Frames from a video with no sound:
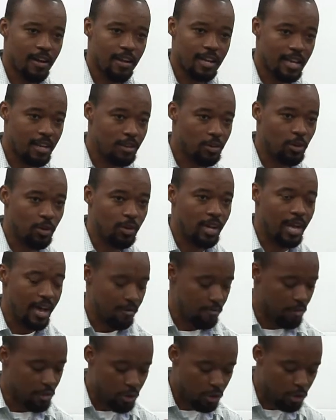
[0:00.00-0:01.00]
in your
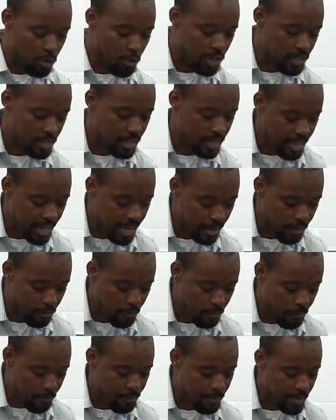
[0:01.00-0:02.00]
life, in your Christian life.
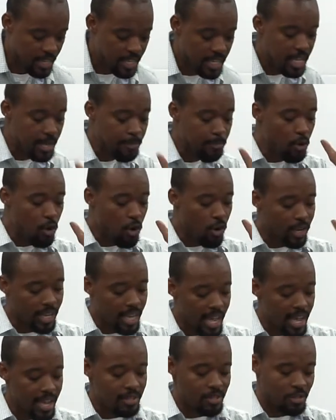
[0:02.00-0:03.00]
Keep your
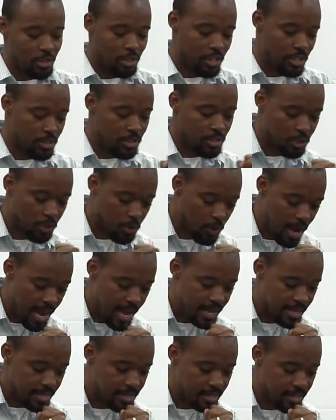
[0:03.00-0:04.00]
gaze on Jesus
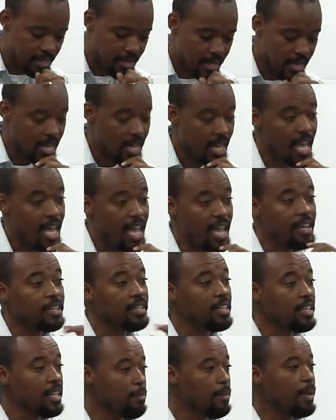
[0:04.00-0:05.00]
Christ and
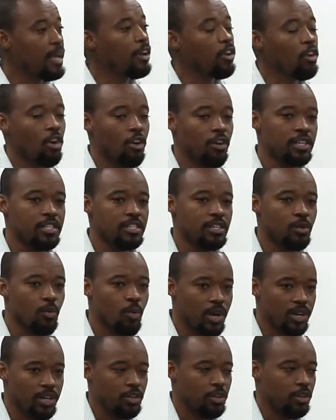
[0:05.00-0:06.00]
keep encouraging
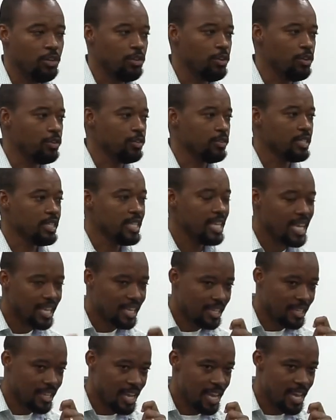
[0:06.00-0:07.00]
one another
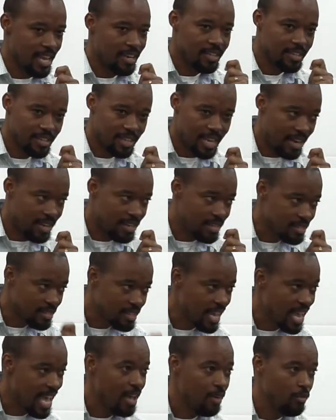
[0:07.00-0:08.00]
and that is
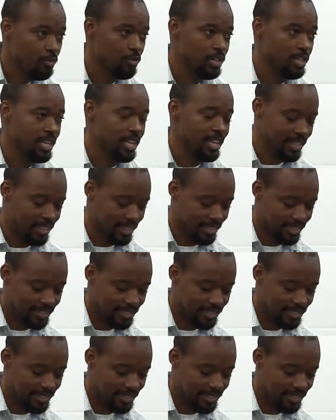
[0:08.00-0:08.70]
every day.